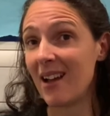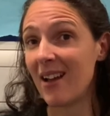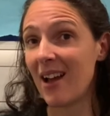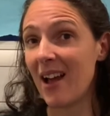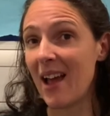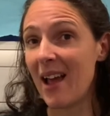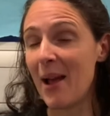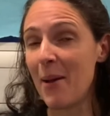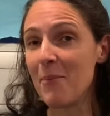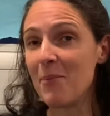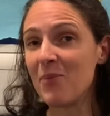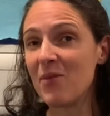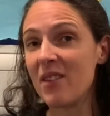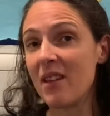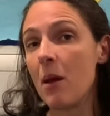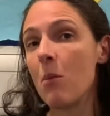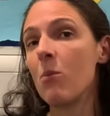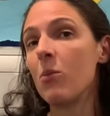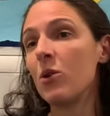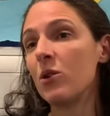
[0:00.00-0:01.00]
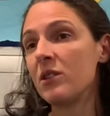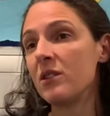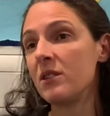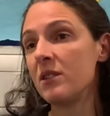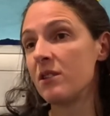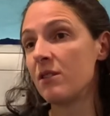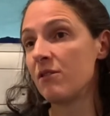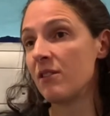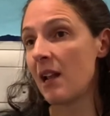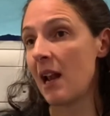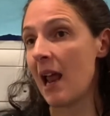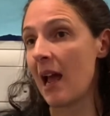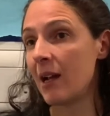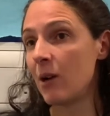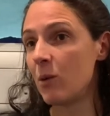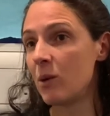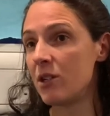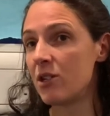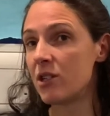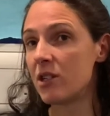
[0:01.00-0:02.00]
um, the importance of the
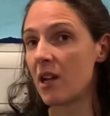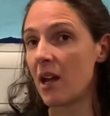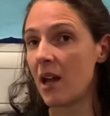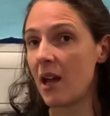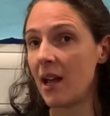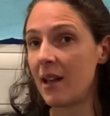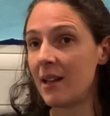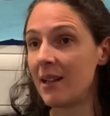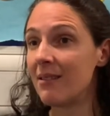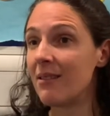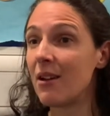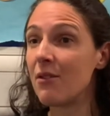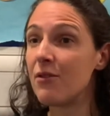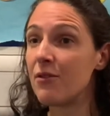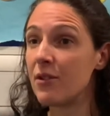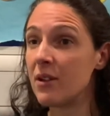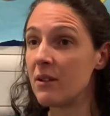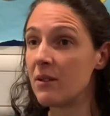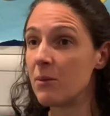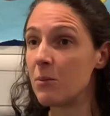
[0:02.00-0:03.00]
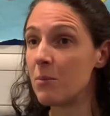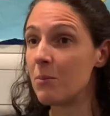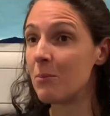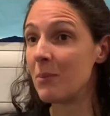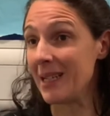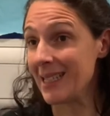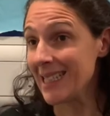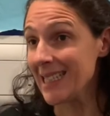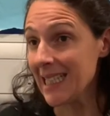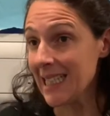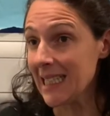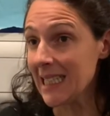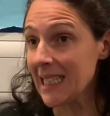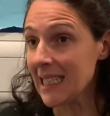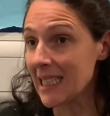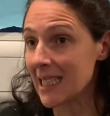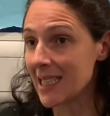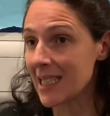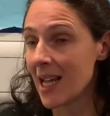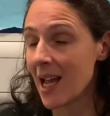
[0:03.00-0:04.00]
language in a different
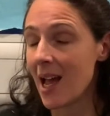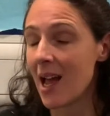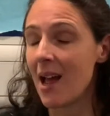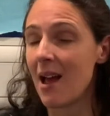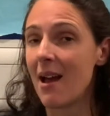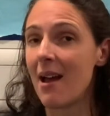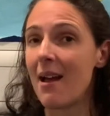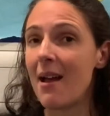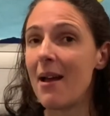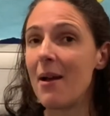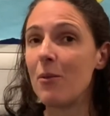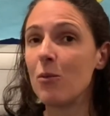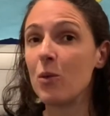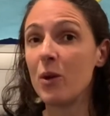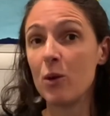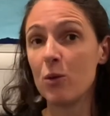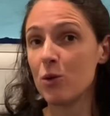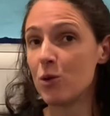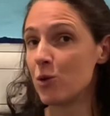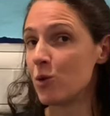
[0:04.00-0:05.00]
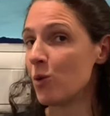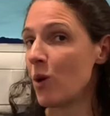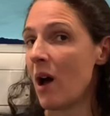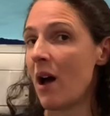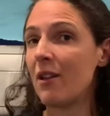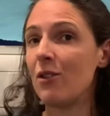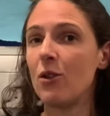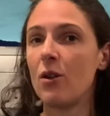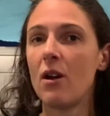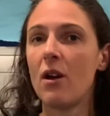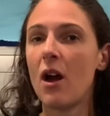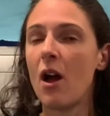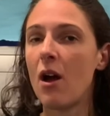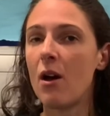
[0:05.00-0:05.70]
business uh, we also had a,